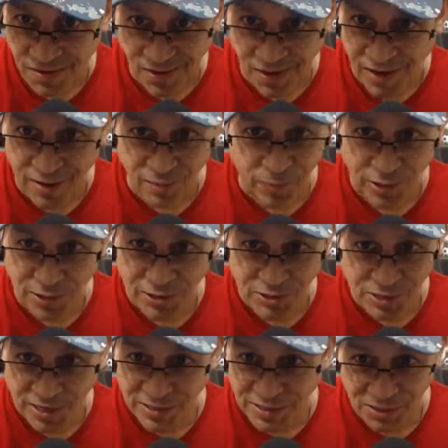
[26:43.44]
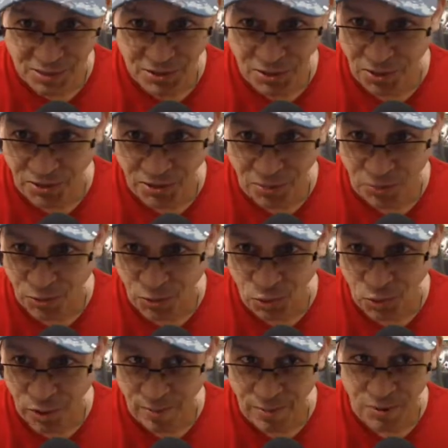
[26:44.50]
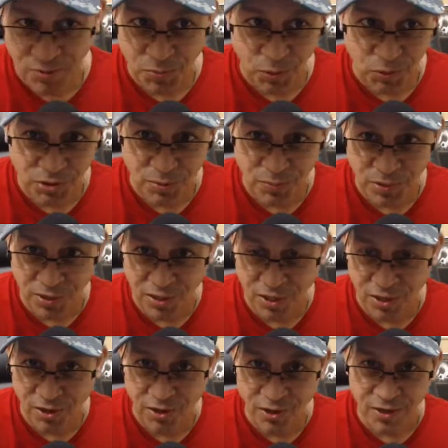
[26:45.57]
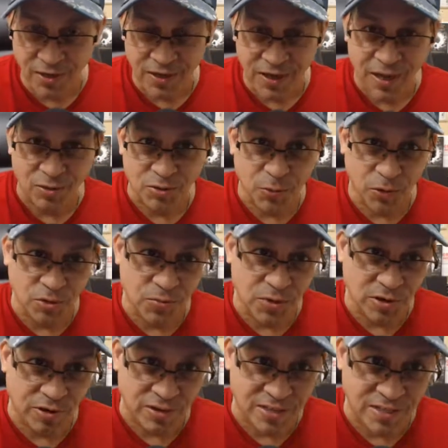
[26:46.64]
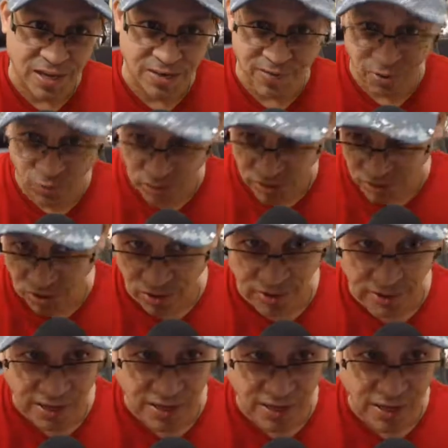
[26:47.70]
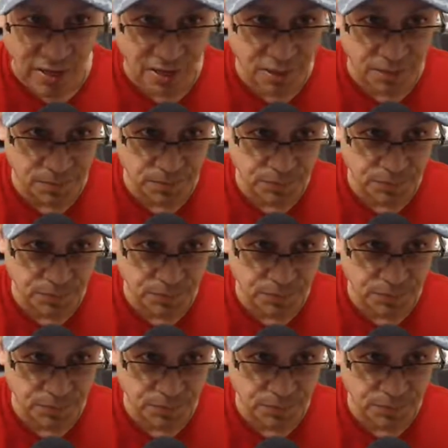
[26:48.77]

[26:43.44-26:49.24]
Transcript: I apologize. I started the program. I was supposed to be here. I was supposed to be here at 7 and we started at 8.